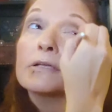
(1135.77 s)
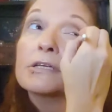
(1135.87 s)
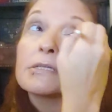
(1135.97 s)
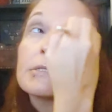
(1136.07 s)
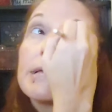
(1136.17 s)

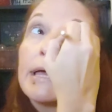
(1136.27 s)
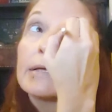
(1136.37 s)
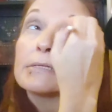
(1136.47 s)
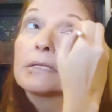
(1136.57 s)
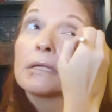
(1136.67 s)
Just
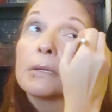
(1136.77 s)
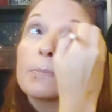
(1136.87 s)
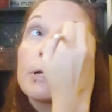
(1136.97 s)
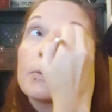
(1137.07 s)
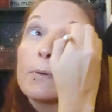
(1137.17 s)
takes a little
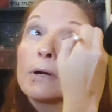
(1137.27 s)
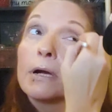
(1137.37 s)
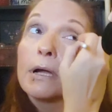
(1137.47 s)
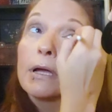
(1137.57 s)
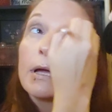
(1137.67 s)
bit of
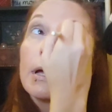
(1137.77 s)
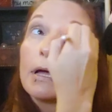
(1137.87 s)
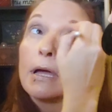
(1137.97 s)
work.